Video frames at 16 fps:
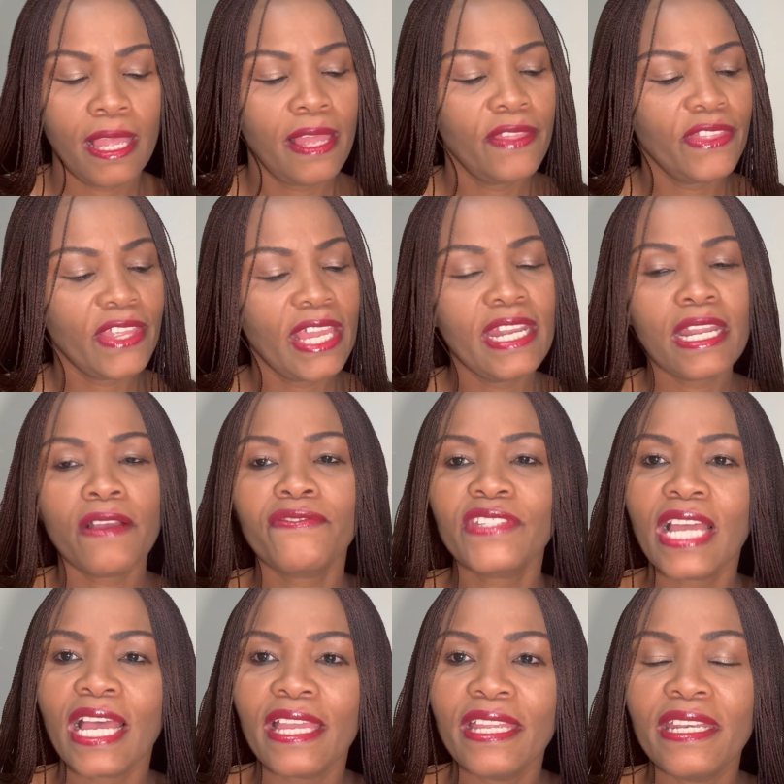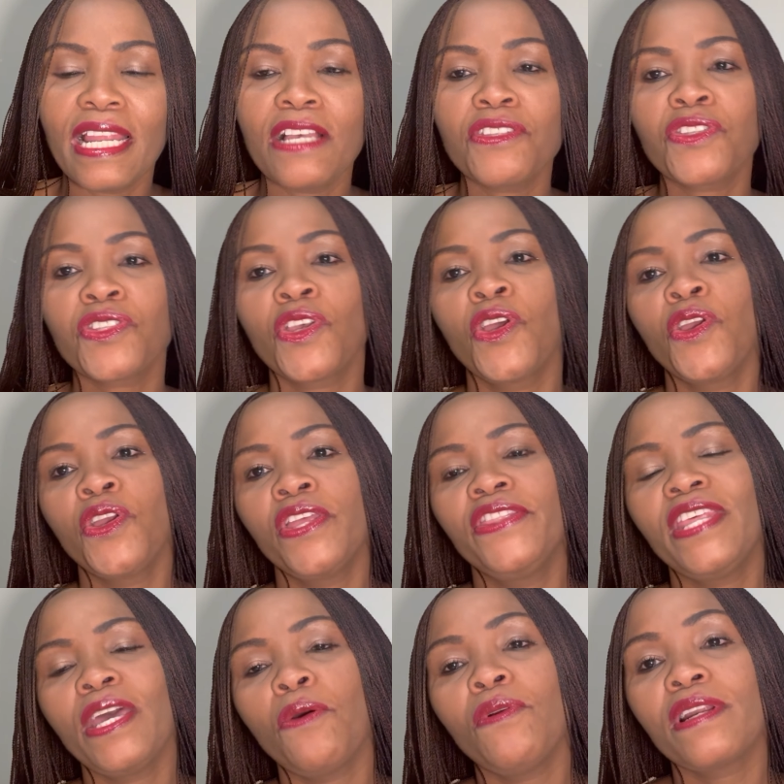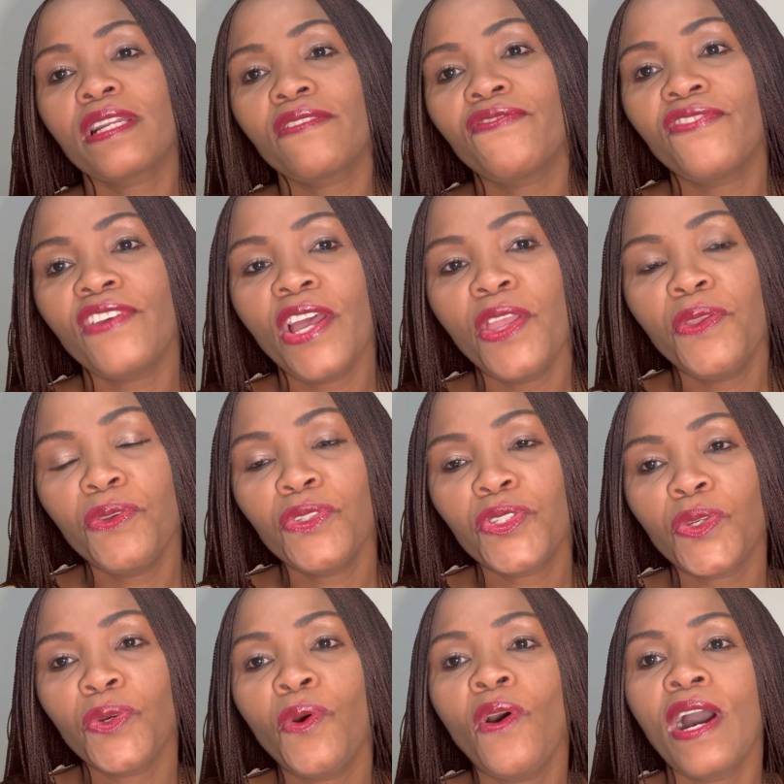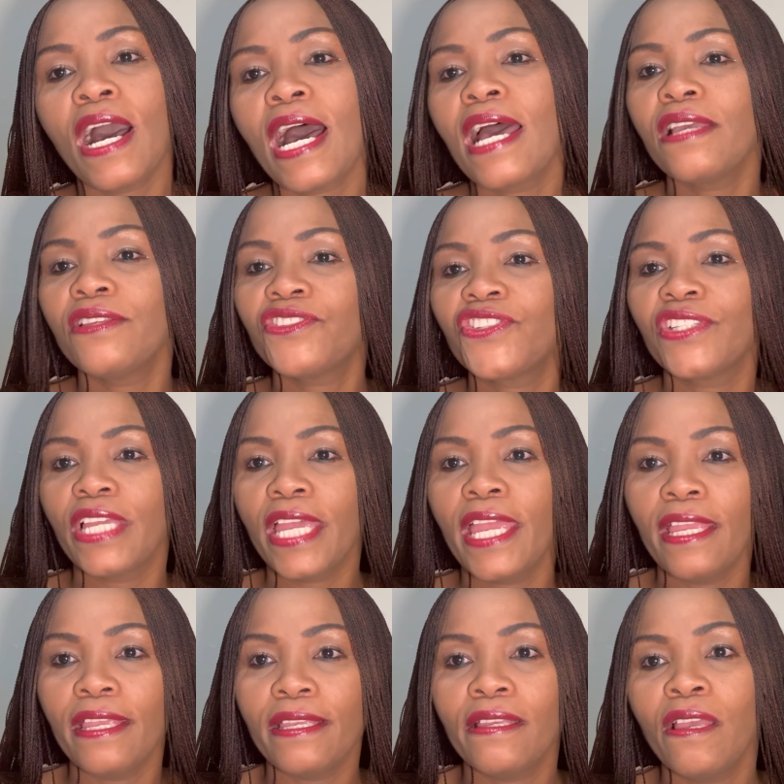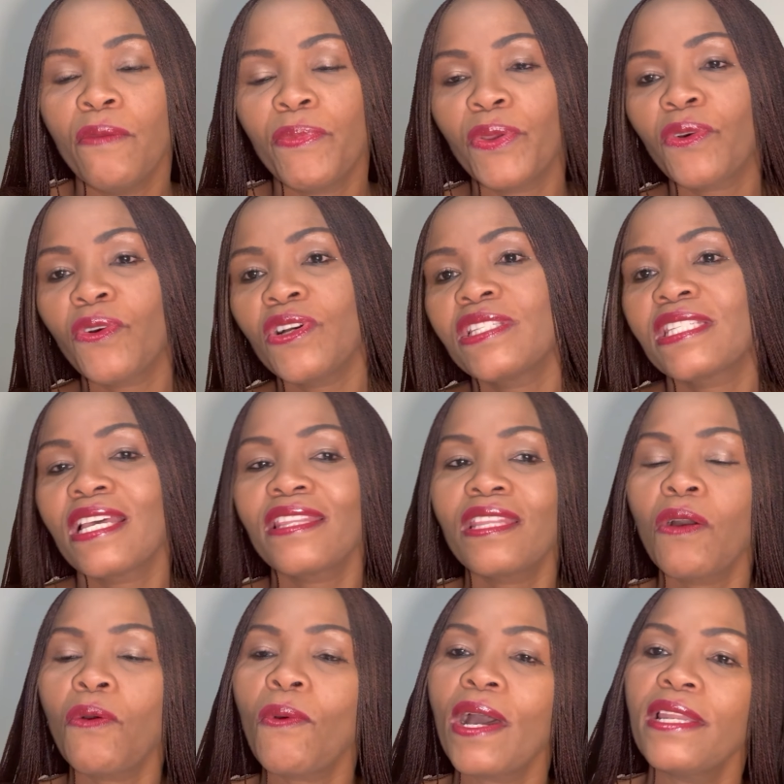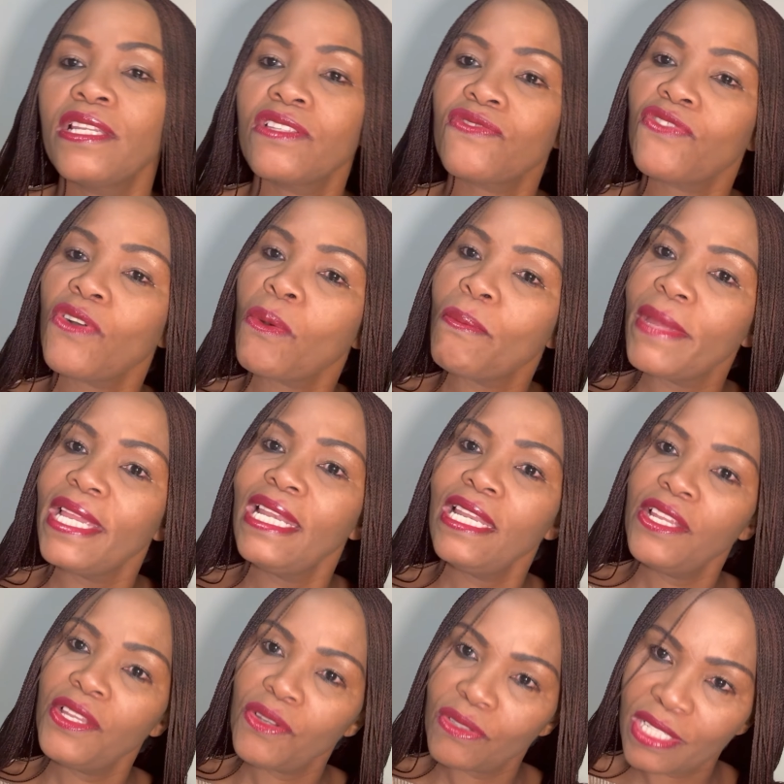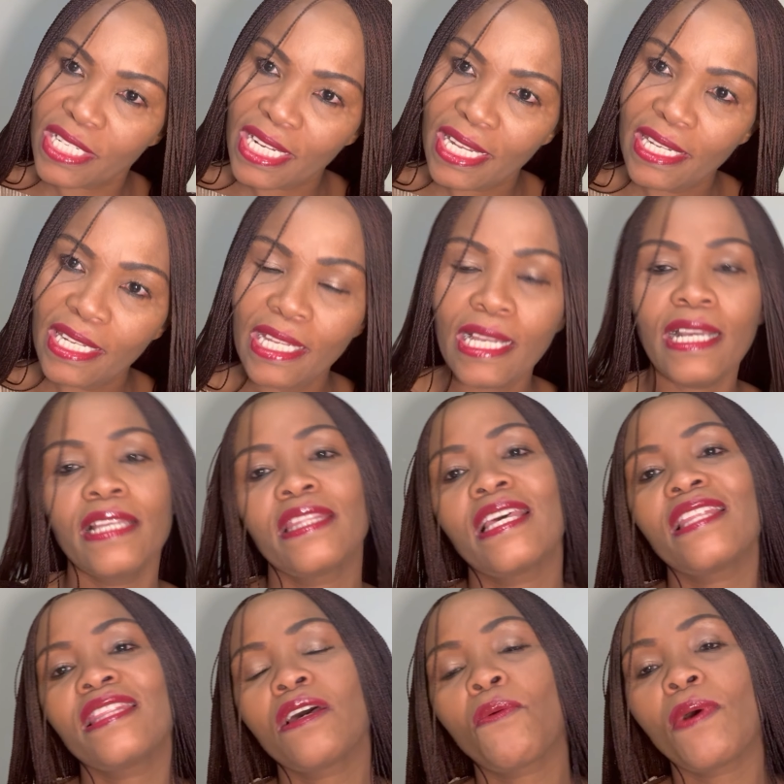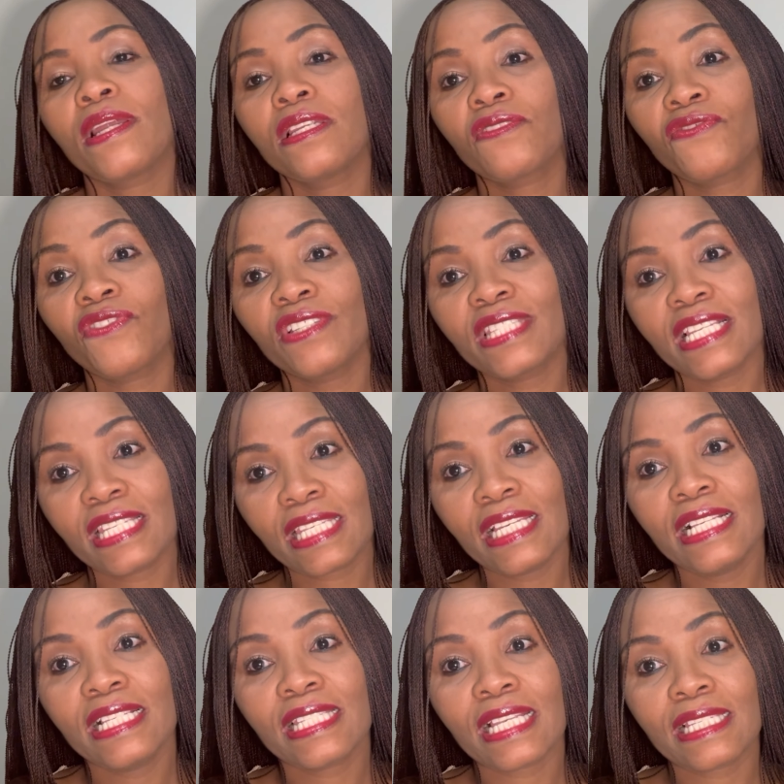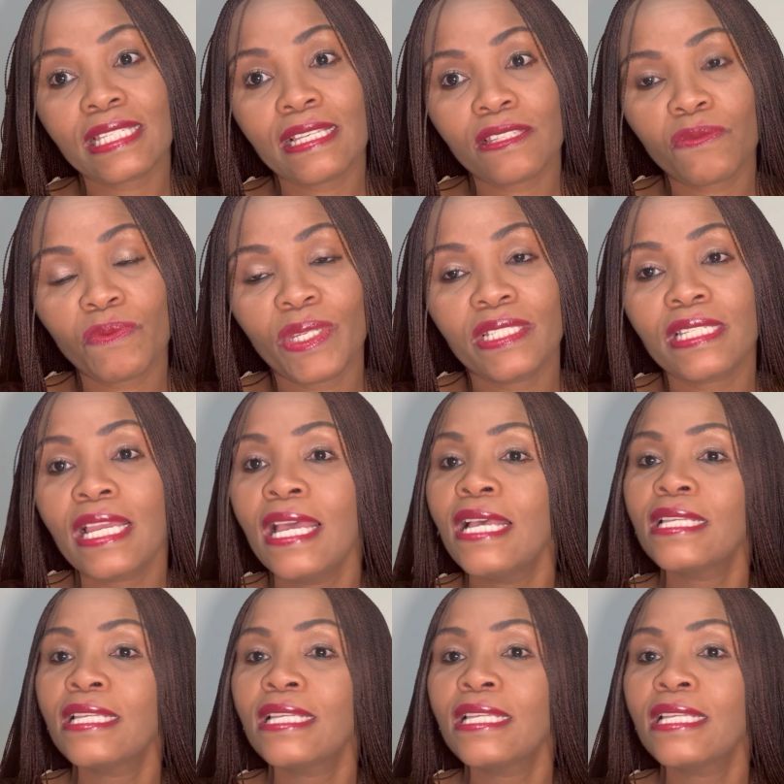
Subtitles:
Then after IEN'S, they will refer you to IGA, because the other one is for mainly your training. The other one is for the skills assessment.